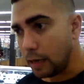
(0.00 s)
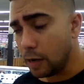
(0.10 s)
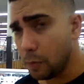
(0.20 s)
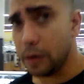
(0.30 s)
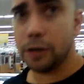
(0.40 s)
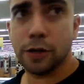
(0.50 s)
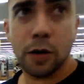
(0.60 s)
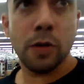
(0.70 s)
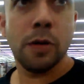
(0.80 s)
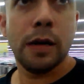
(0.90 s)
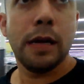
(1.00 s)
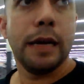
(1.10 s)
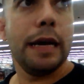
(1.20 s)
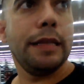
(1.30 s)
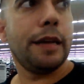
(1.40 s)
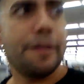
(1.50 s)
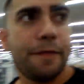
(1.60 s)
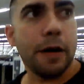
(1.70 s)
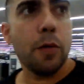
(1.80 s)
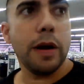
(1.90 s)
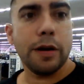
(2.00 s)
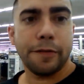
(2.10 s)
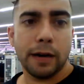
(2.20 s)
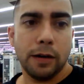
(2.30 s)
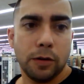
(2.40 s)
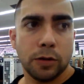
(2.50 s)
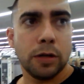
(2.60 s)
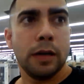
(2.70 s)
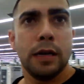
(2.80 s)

I want to show either if I win or I lose.